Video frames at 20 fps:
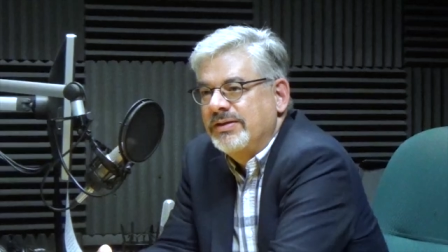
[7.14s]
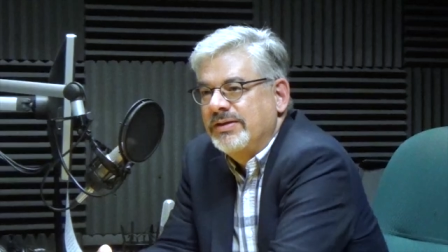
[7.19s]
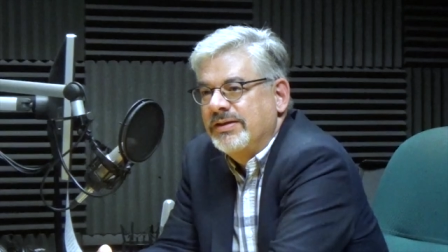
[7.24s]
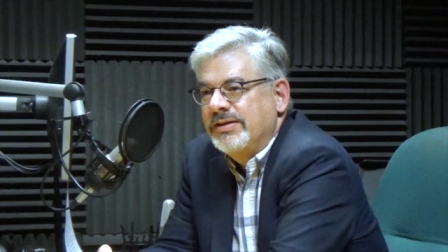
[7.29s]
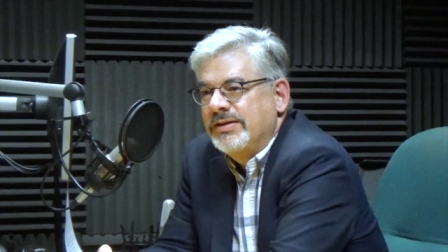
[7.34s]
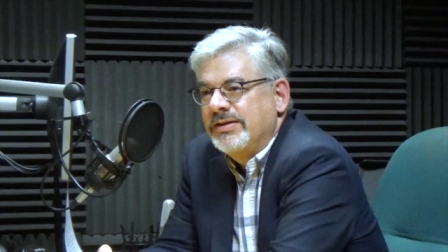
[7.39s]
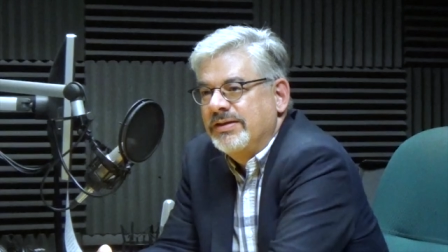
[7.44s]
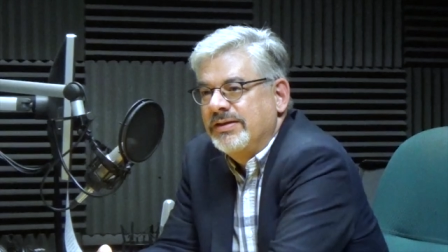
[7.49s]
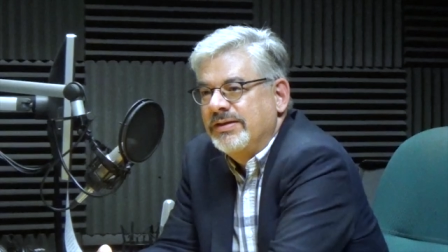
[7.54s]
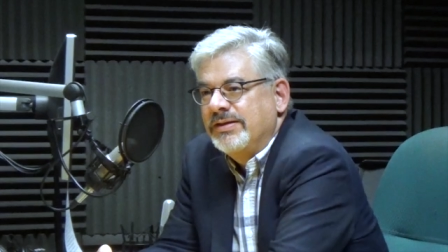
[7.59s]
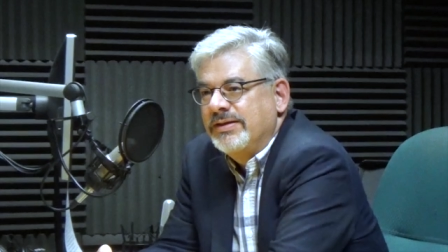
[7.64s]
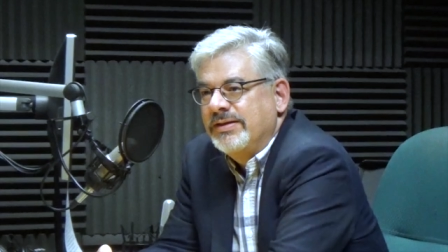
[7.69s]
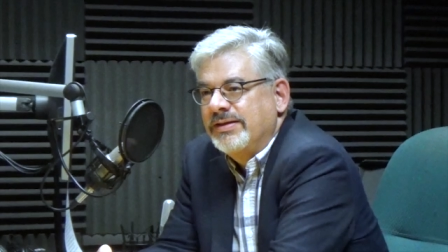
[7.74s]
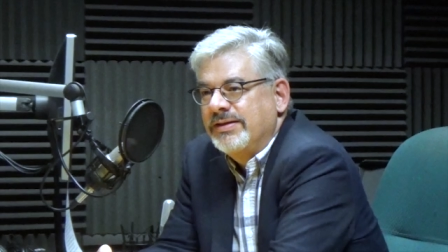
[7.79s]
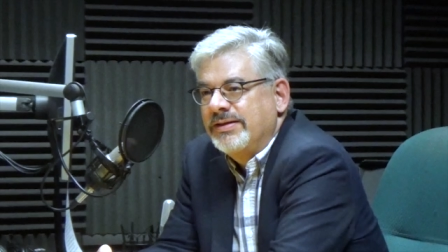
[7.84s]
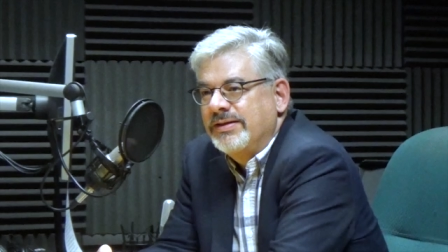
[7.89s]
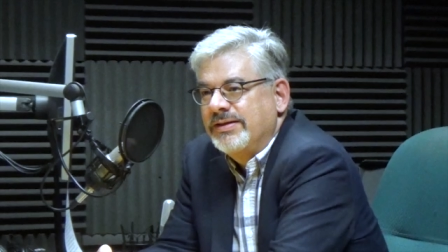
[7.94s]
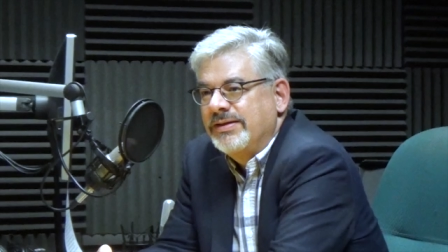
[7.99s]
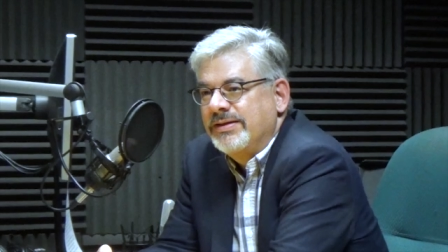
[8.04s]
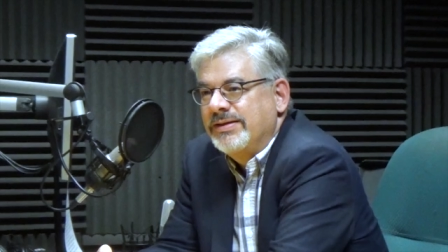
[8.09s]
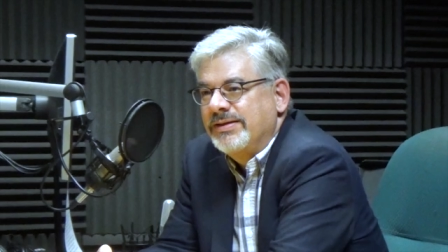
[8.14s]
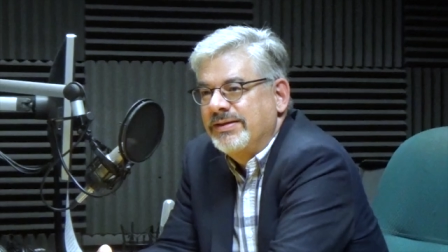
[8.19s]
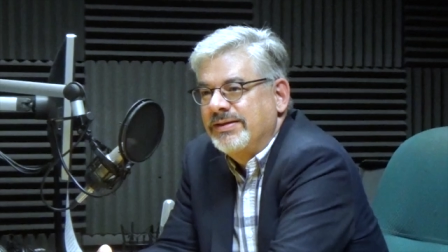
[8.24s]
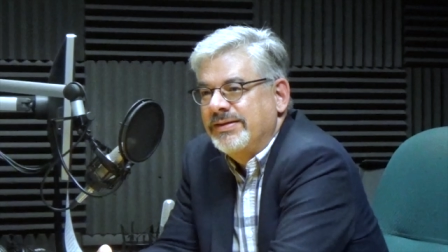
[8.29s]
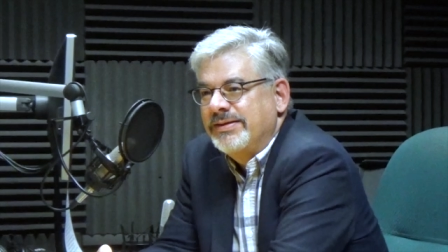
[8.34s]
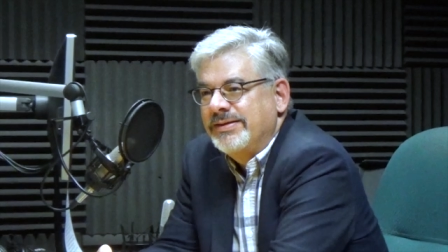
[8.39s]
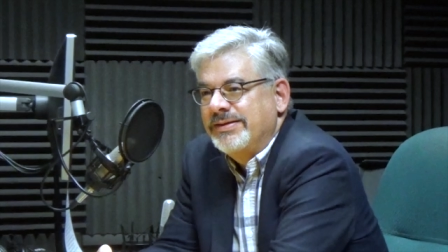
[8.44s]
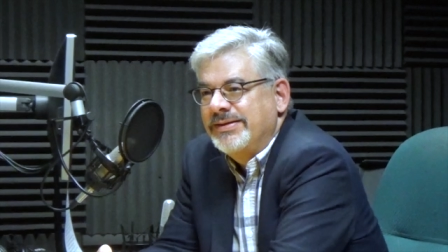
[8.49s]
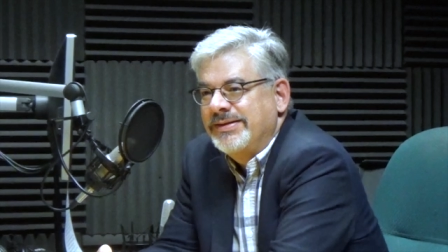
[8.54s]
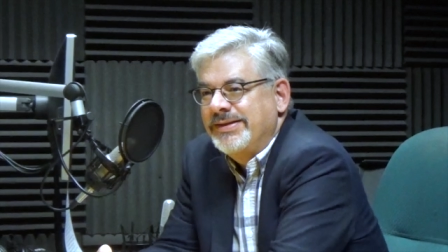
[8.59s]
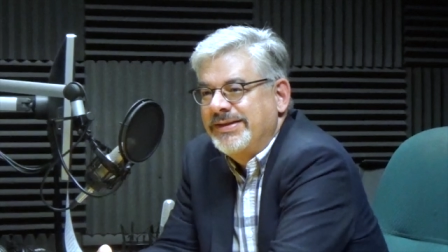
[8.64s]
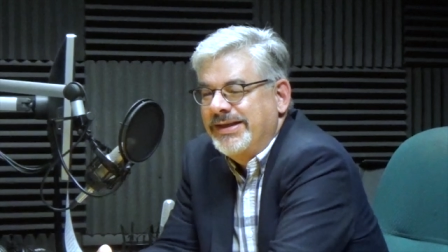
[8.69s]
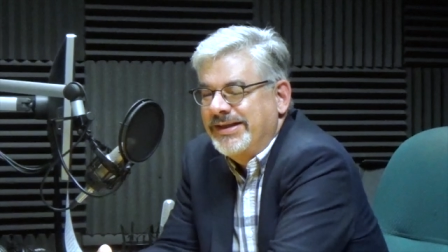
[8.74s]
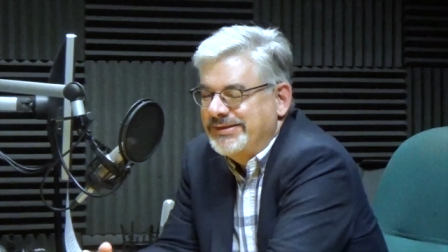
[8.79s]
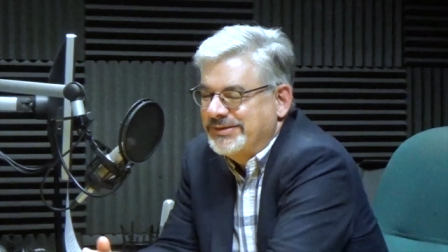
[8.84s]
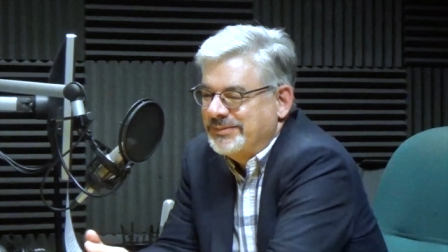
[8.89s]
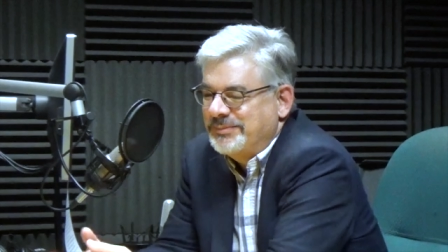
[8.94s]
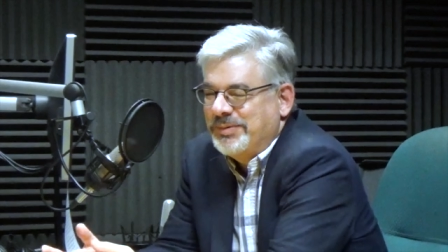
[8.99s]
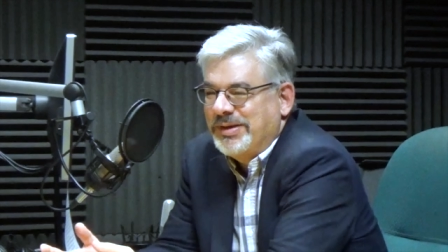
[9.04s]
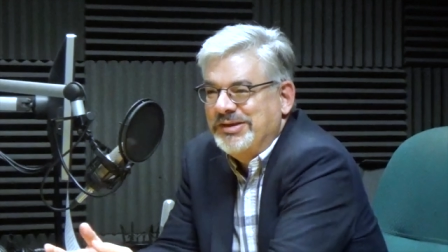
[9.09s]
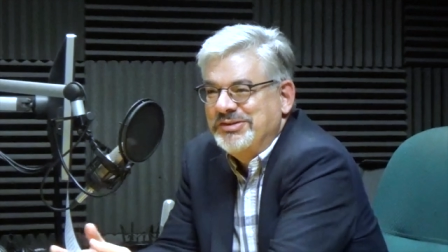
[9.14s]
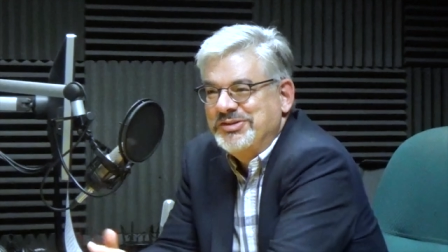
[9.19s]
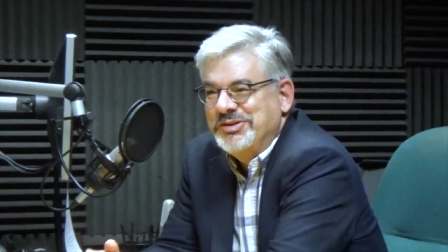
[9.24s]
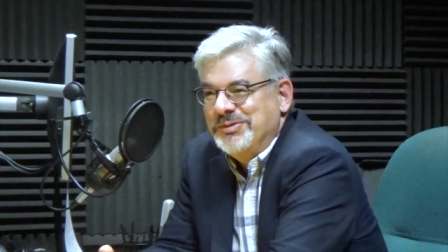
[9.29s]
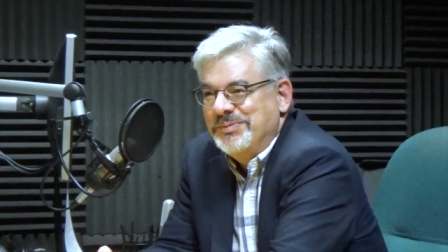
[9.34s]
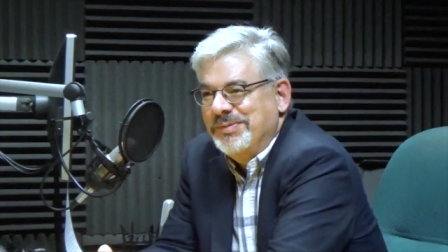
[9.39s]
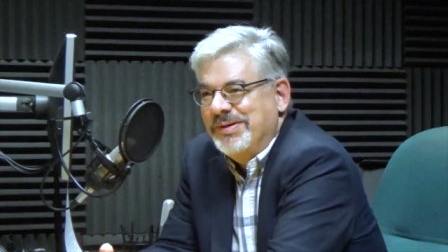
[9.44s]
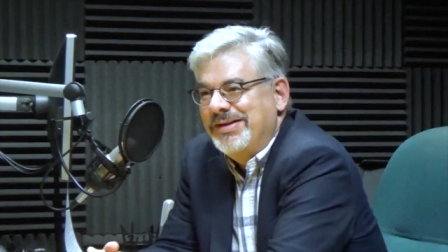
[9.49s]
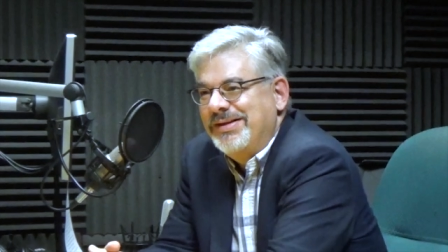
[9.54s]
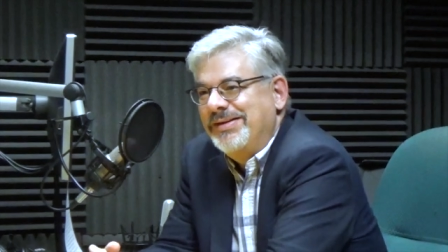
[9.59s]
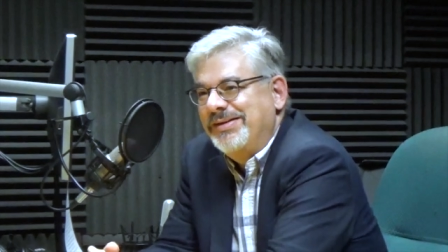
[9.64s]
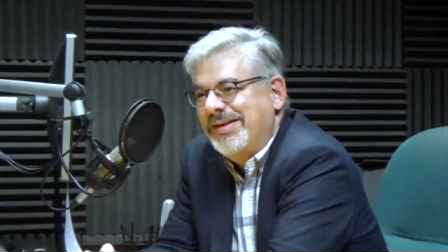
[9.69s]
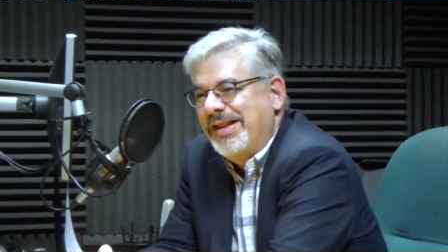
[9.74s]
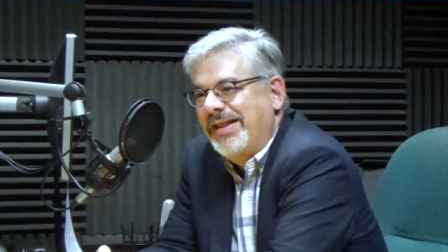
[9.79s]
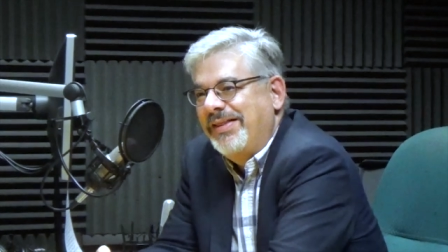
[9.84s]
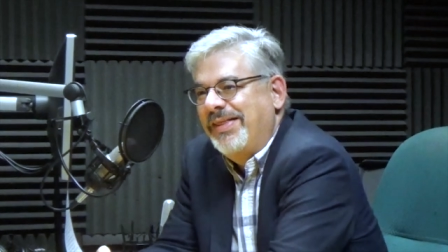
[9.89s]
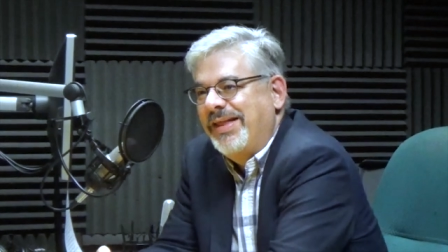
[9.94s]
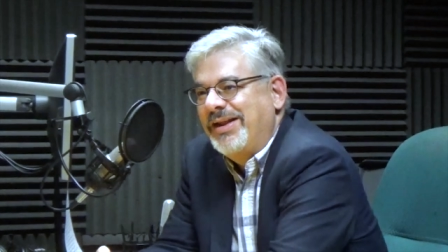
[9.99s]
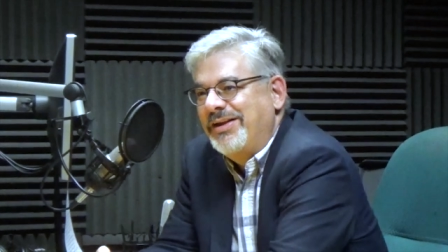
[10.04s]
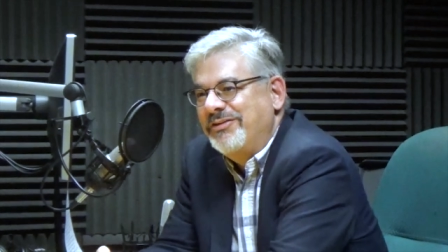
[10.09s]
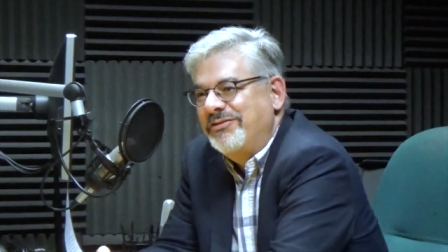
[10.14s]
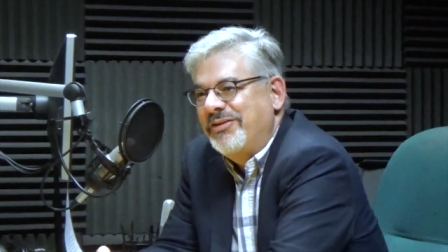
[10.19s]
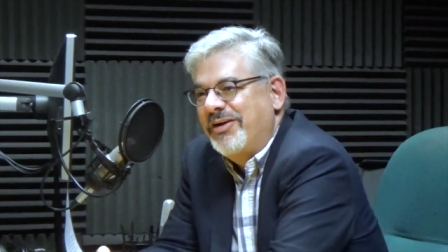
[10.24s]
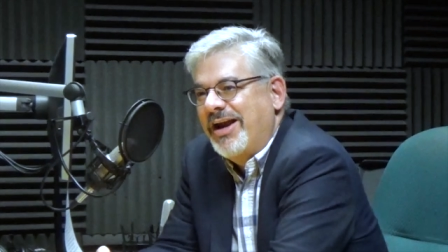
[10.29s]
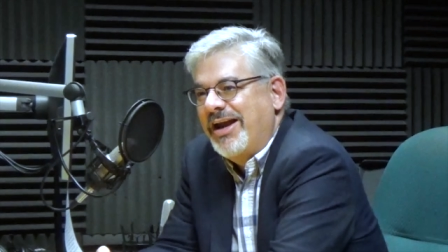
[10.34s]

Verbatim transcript: excellence. Thank you for joining me. It's a pleasure. Uh, thank you for